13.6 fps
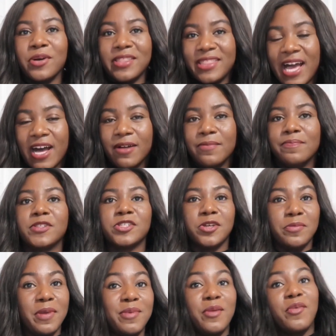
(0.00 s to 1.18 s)
without, so
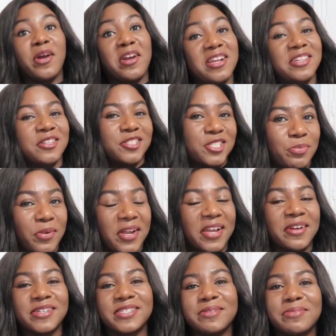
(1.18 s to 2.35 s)
maybe wear it in the
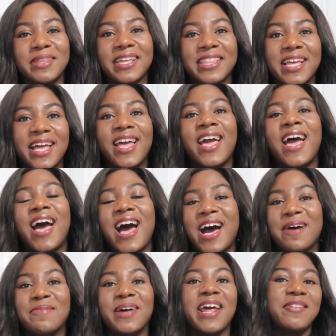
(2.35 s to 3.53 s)
spring or something like that.
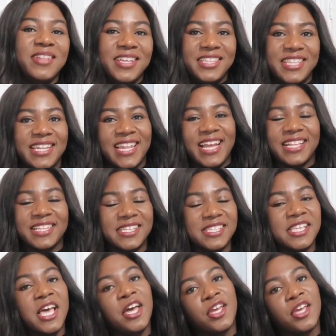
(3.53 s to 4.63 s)
But I really did like this